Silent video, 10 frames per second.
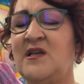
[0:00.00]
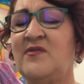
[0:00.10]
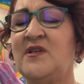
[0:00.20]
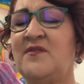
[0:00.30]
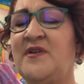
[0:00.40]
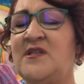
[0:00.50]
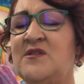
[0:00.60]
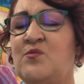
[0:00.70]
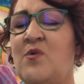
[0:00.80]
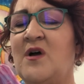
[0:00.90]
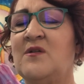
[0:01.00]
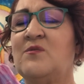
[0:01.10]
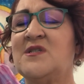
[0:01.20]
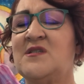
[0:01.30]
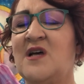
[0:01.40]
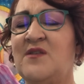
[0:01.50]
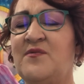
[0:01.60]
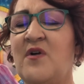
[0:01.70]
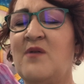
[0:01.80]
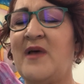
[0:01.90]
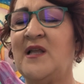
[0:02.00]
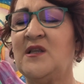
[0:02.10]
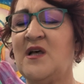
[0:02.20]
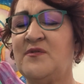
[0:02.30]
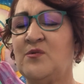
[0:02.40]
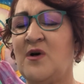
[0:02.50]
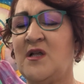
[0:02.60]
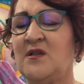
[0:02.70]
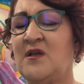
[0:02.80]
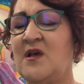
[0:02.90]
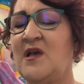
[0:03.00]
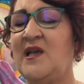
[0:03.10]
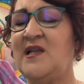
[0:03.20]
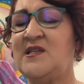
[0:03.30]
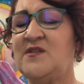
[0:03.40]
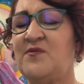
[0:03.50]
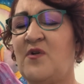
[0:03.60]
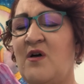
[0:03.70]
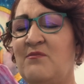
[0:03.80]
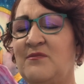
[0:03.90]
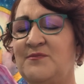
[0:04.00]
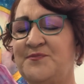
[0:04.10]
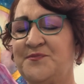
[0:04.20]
even if it is what was not from a loved one, it is from